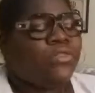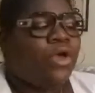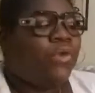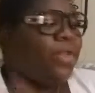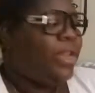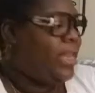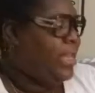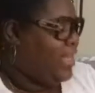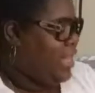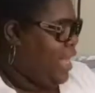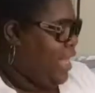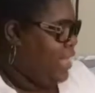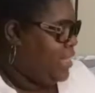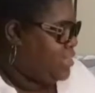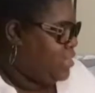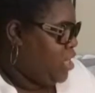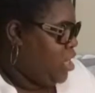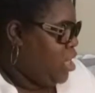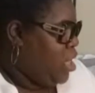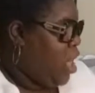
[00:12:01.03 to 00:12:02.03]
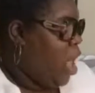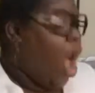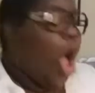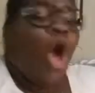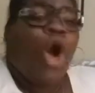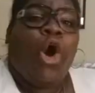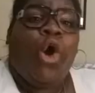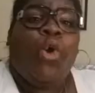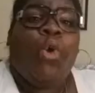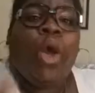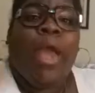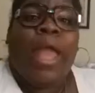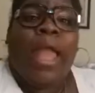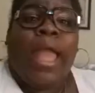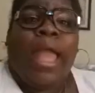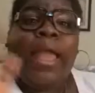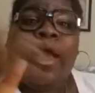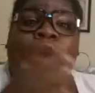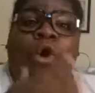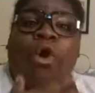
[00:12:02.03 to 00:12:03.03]
So, in any case, oh,
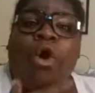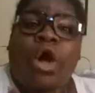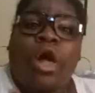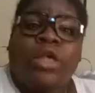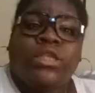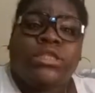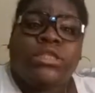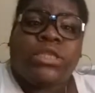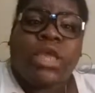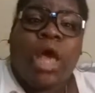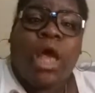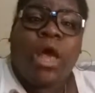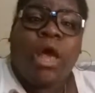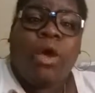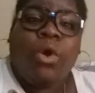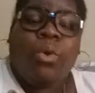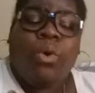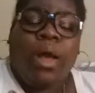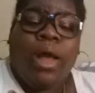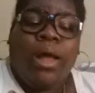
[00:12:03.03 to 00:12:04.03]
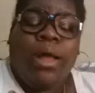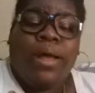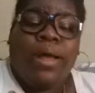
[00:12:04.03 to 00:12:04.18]
and also,